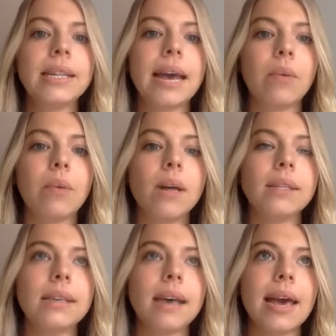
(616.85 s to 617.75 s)
Like
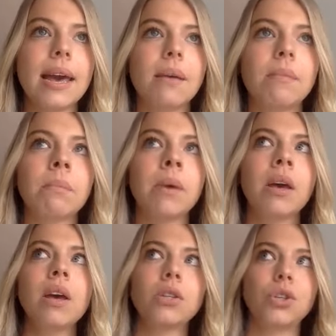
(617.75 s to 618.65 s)
once I am
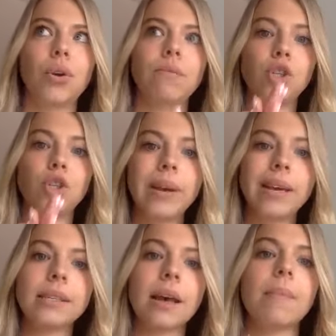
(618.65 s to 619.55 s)
sort of
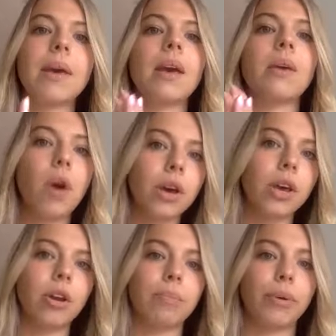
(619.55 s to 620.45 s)
doing something,
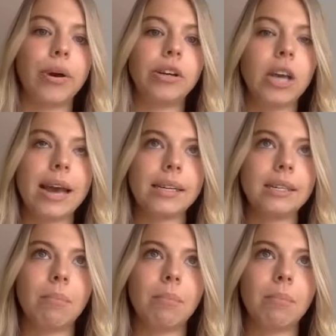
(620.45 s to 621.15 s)
working on a project,